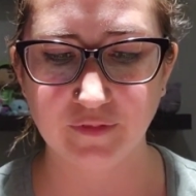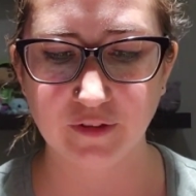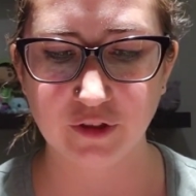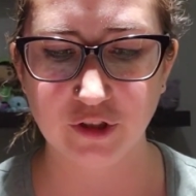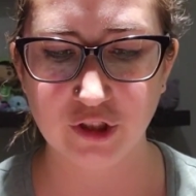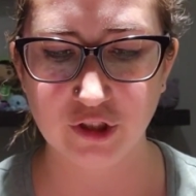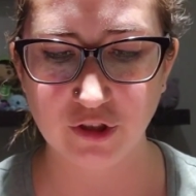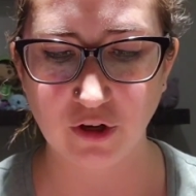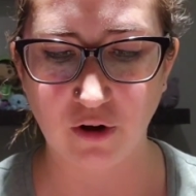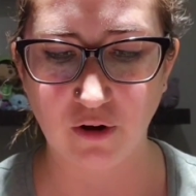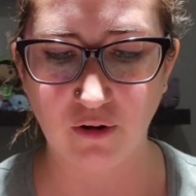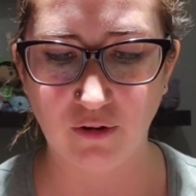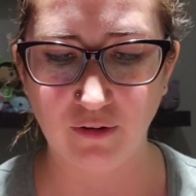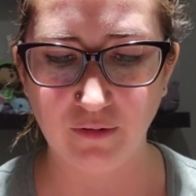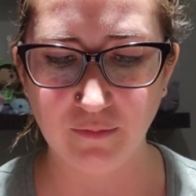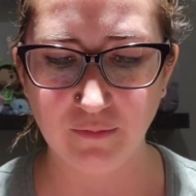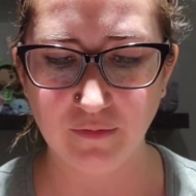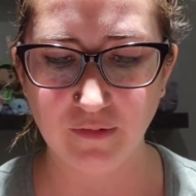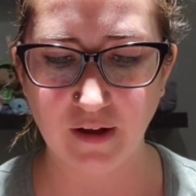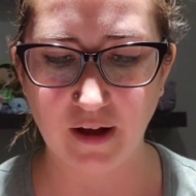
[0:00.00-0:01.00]

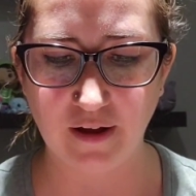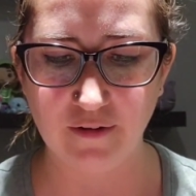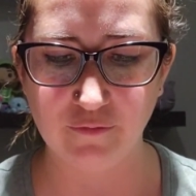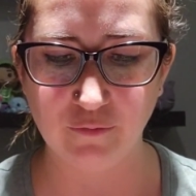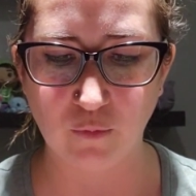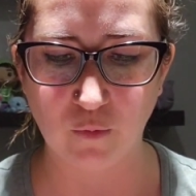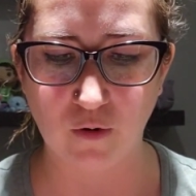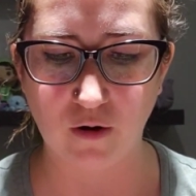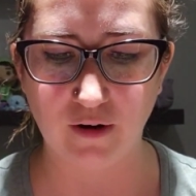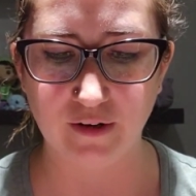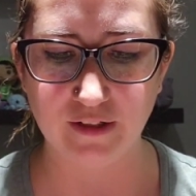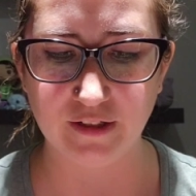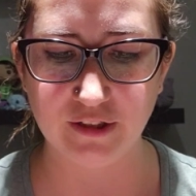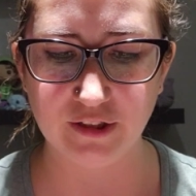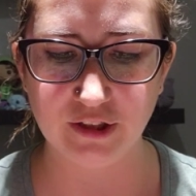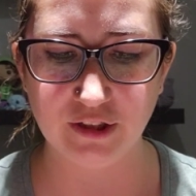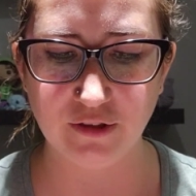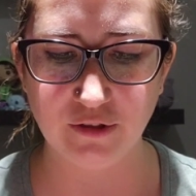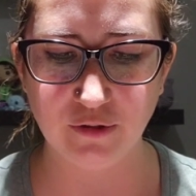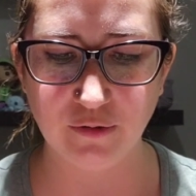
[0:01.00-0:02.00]
shawl. I've wanted
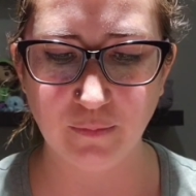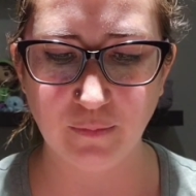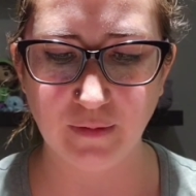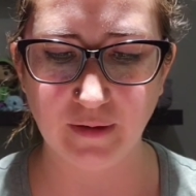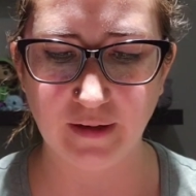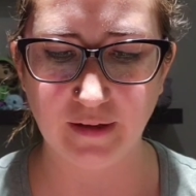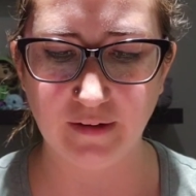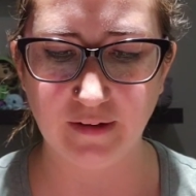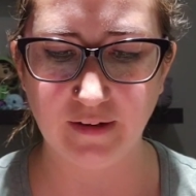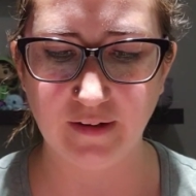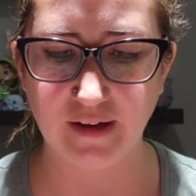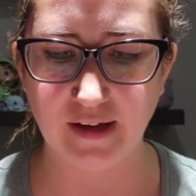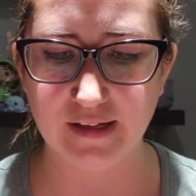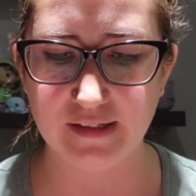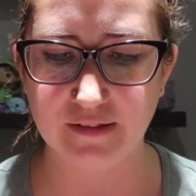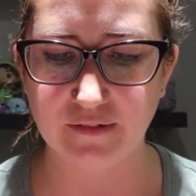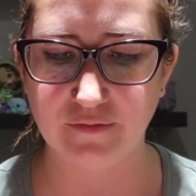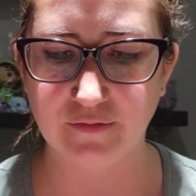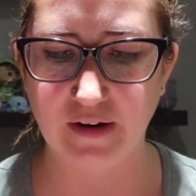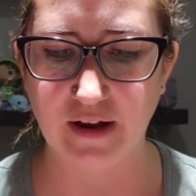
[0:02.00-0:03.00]
to, but
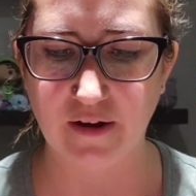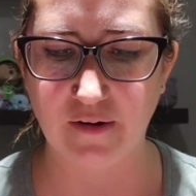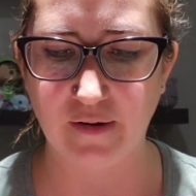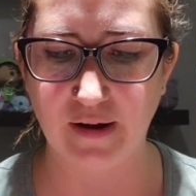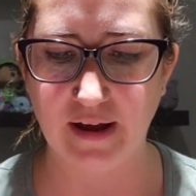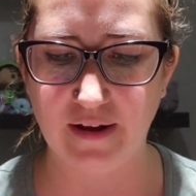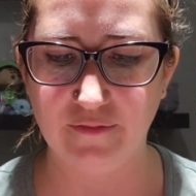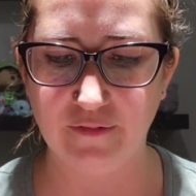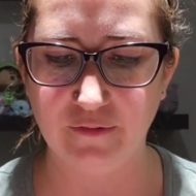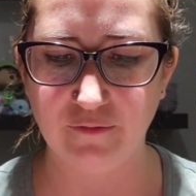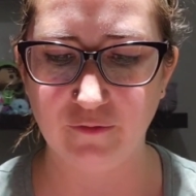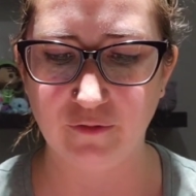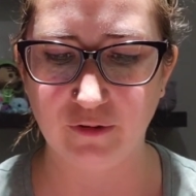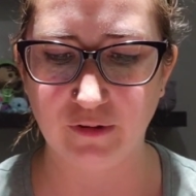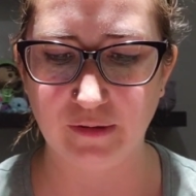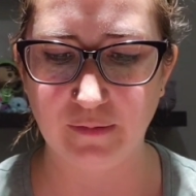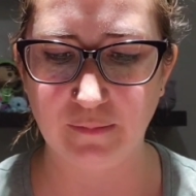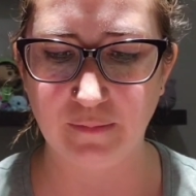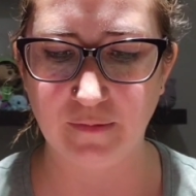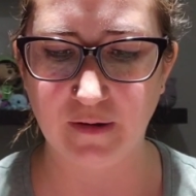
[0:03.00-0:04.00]
as of now I
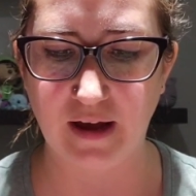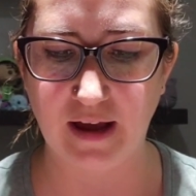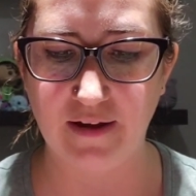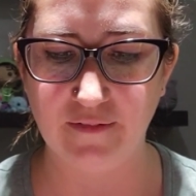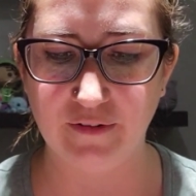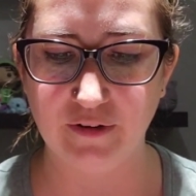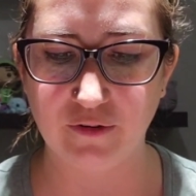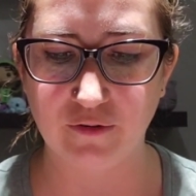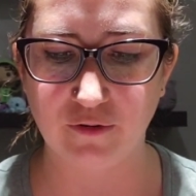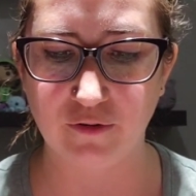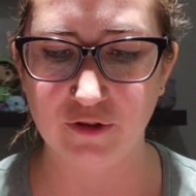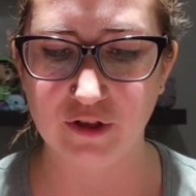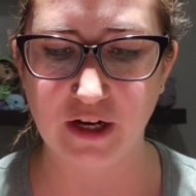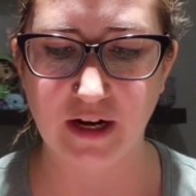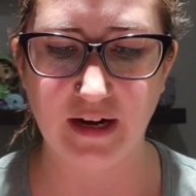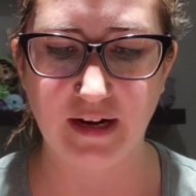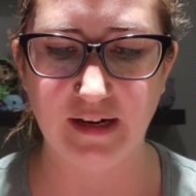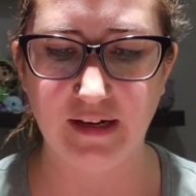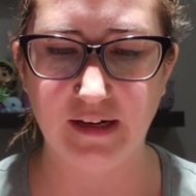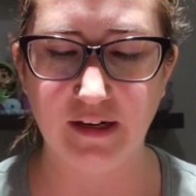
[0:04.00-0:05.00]
haven't
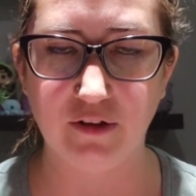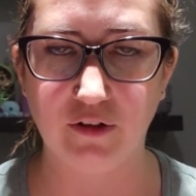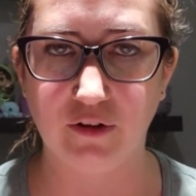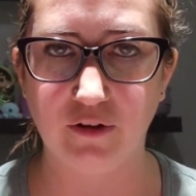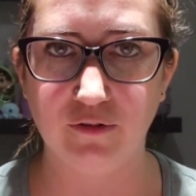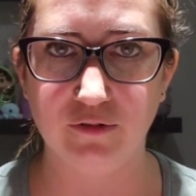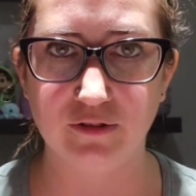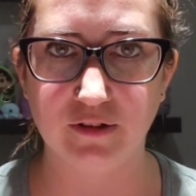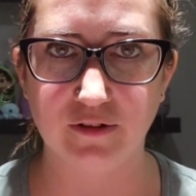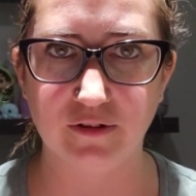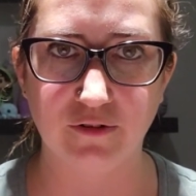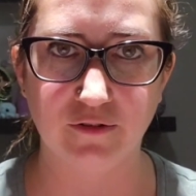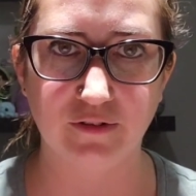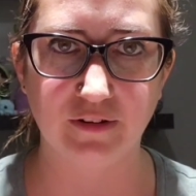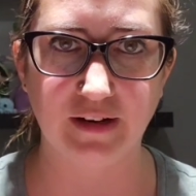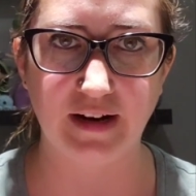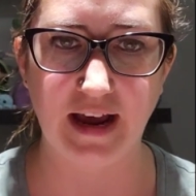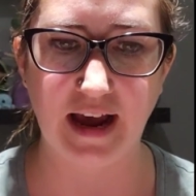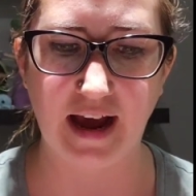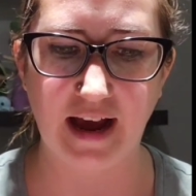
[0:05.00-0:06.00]
crocheted any clothes other
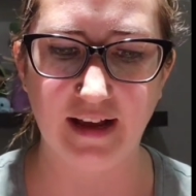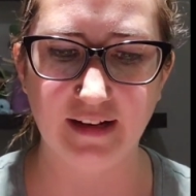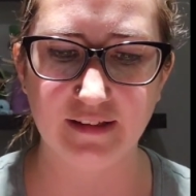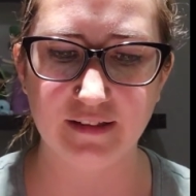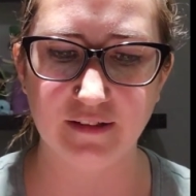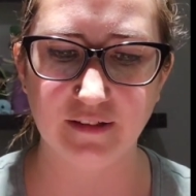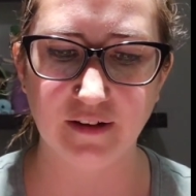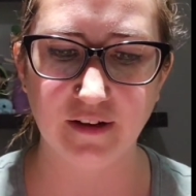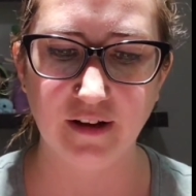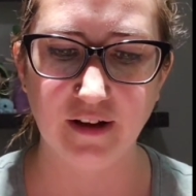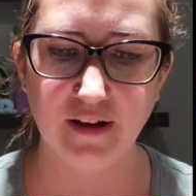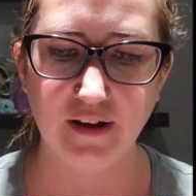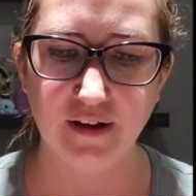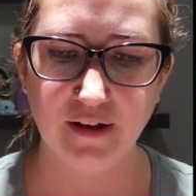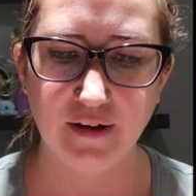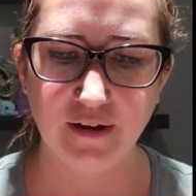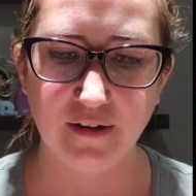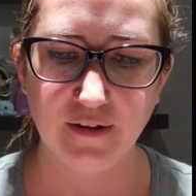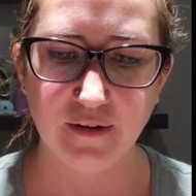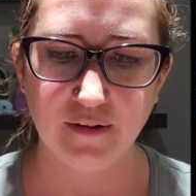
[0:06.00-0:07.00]
than hats.
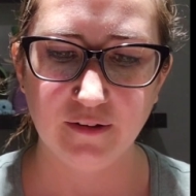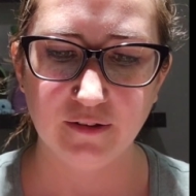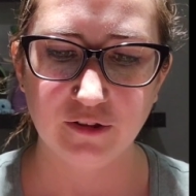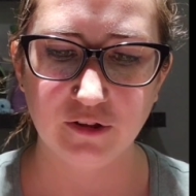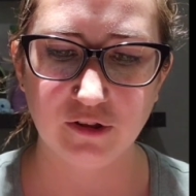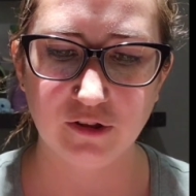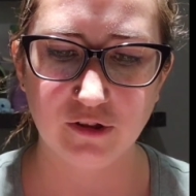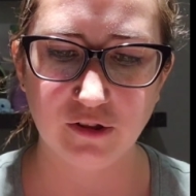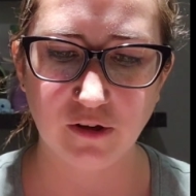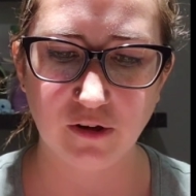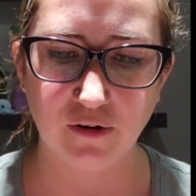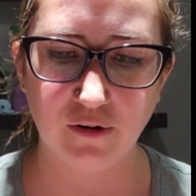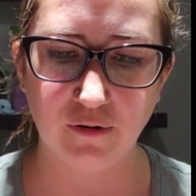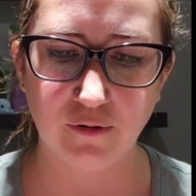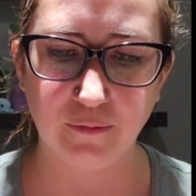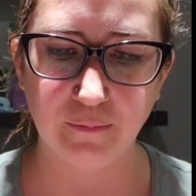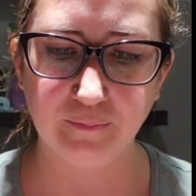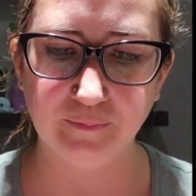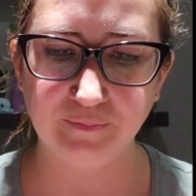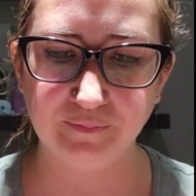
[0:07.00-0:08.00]

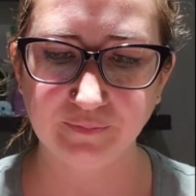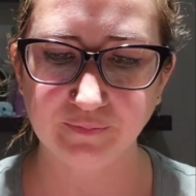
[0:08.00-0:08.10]
So